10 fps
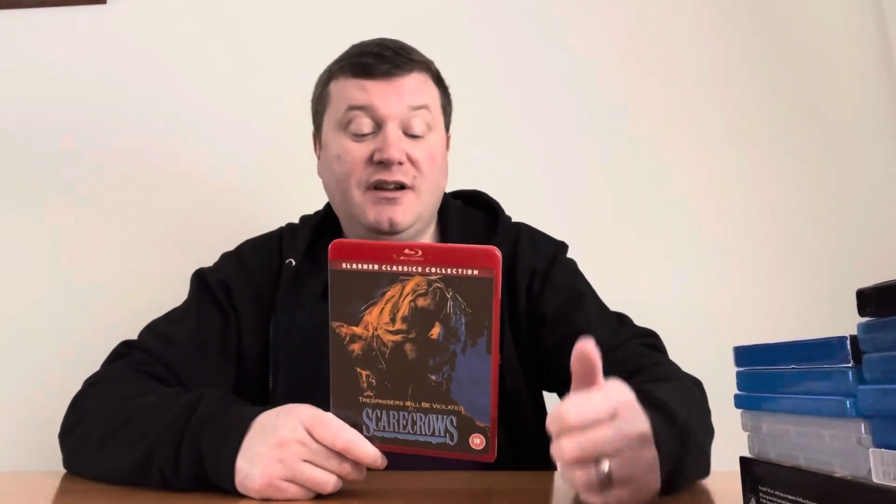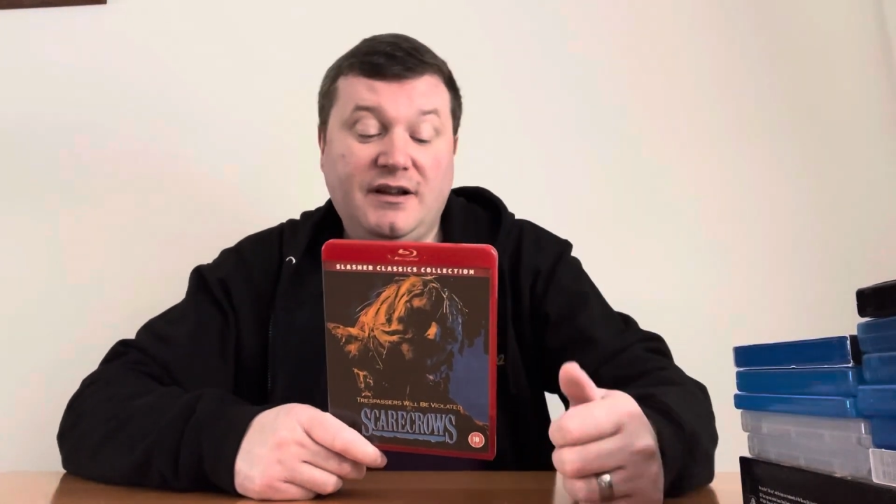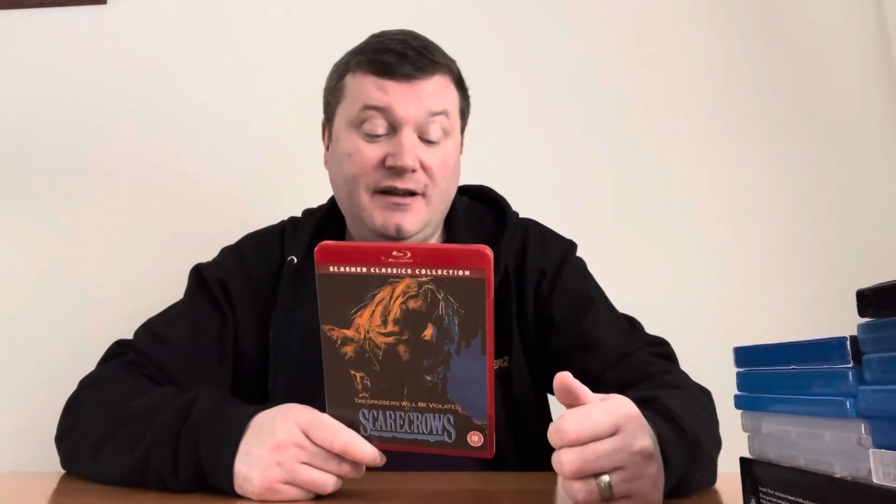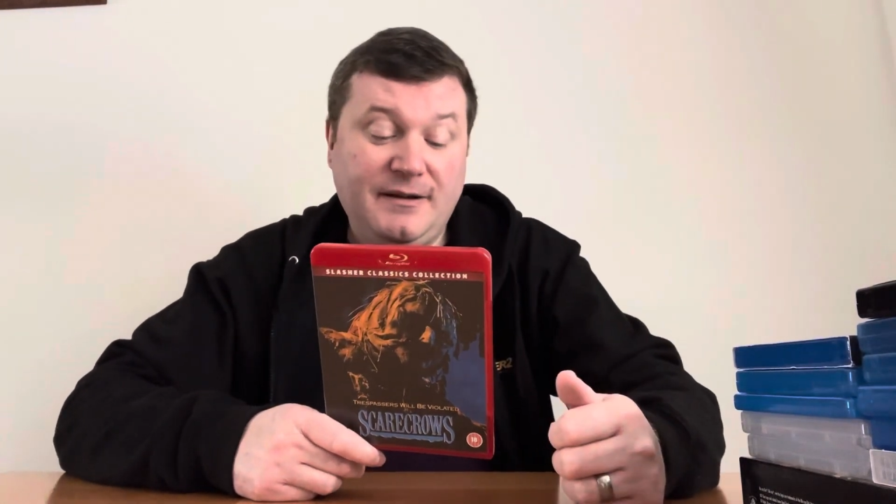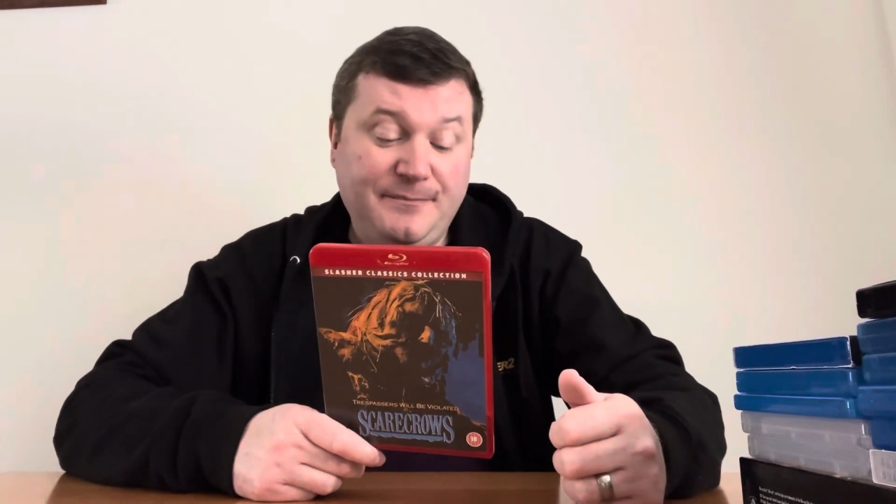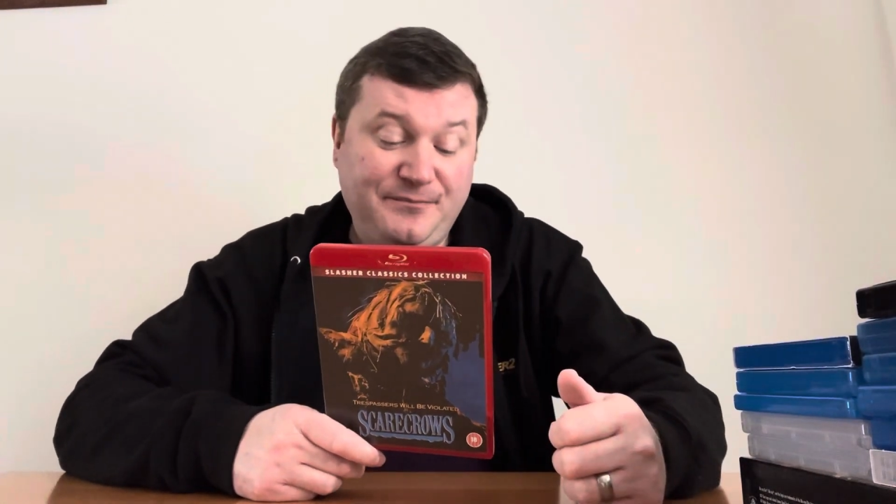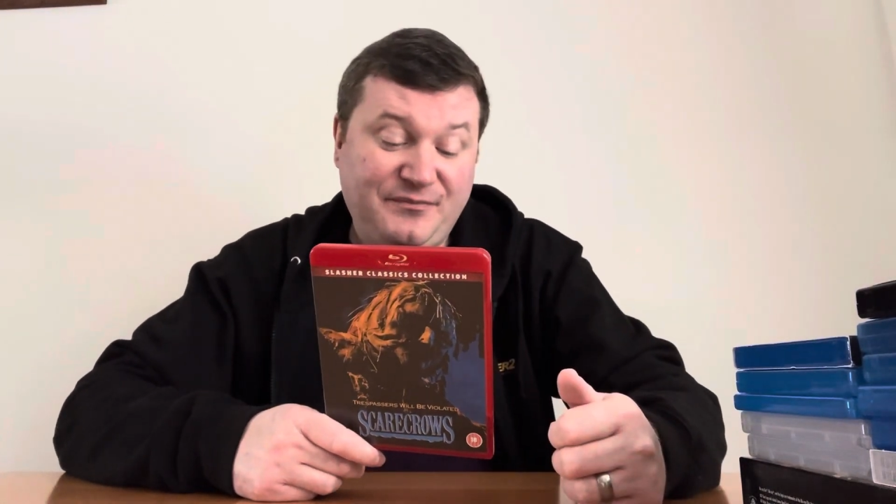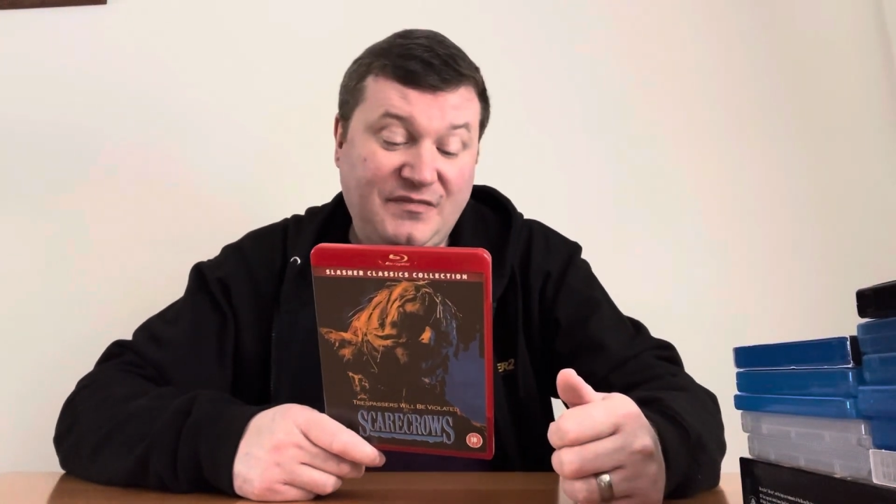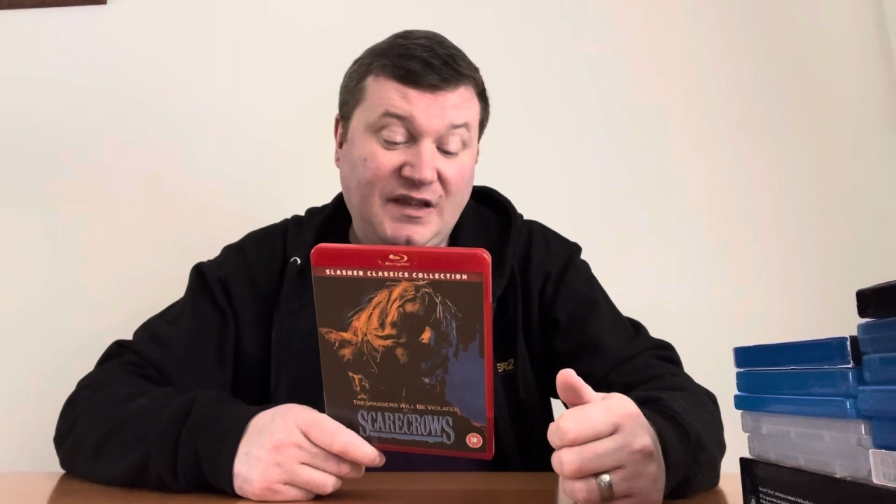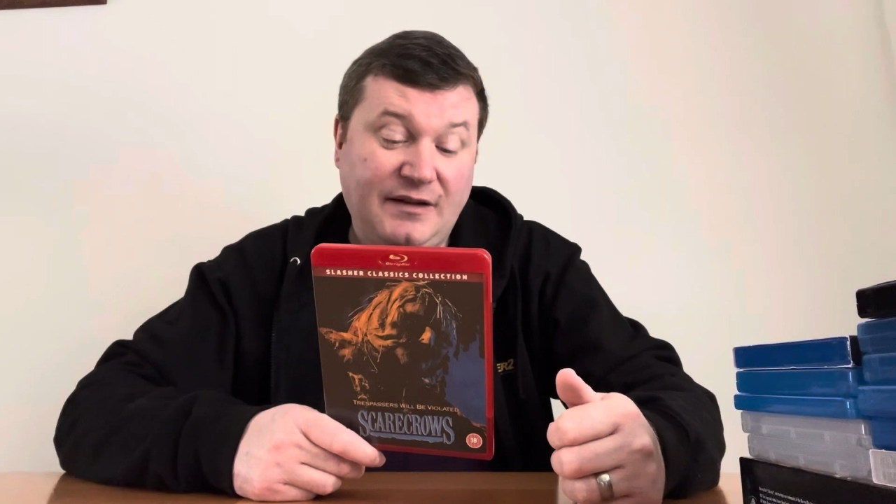
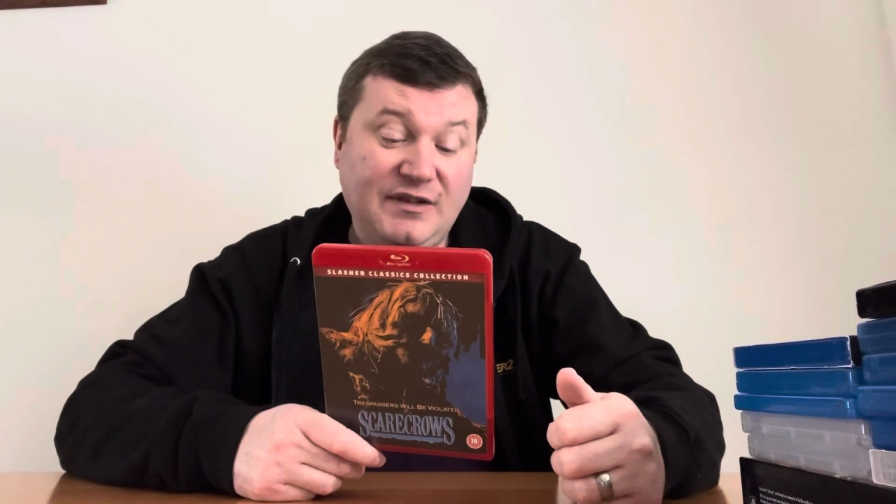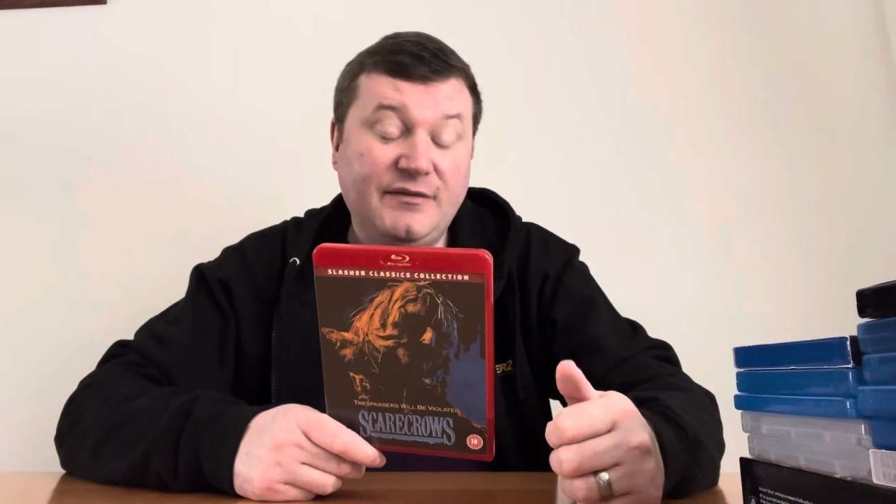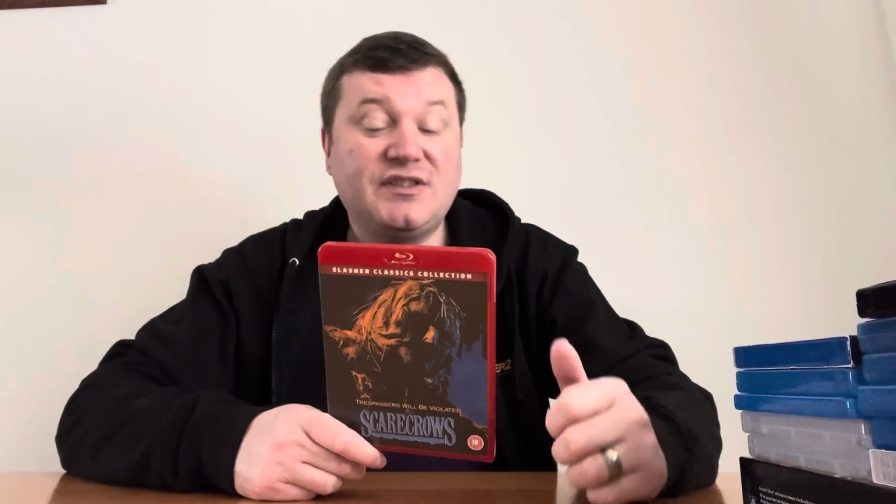I've never